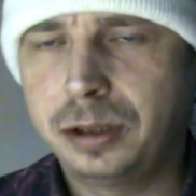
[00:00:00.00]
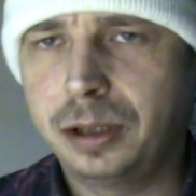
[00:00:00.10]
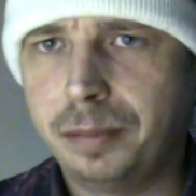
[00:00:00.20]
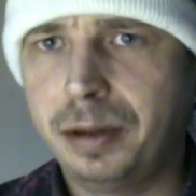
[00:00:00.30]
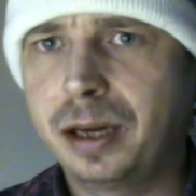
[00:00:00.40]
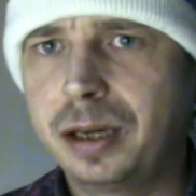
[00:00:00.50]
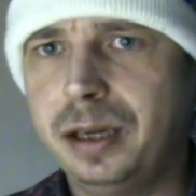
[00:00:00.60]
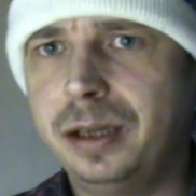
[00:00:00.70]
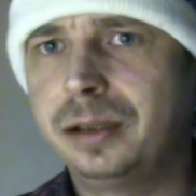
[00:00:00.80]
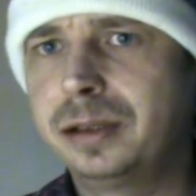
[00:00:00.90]
I'm
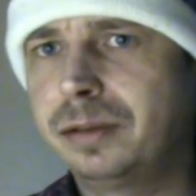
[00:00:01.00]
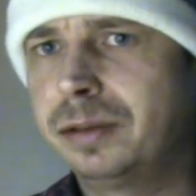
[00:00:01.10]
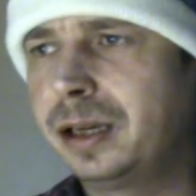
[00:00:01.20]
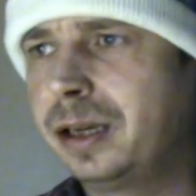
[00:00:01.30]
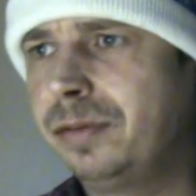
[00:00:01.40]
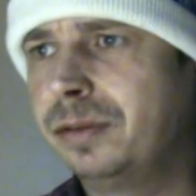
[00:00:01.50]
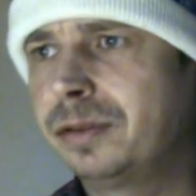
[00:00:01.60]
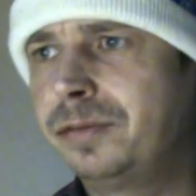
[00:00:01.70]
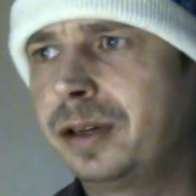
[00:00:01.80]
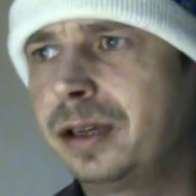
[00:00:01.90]
lucky. It sounds like it
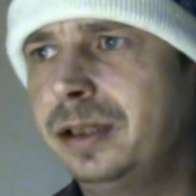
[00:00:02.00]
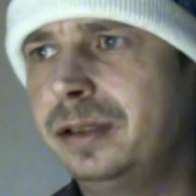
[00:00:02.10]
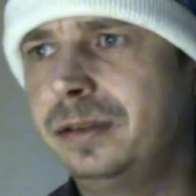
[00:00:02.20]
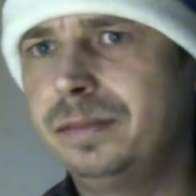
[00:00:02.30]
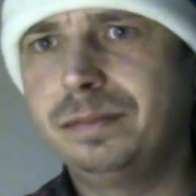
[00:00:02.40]
was fucking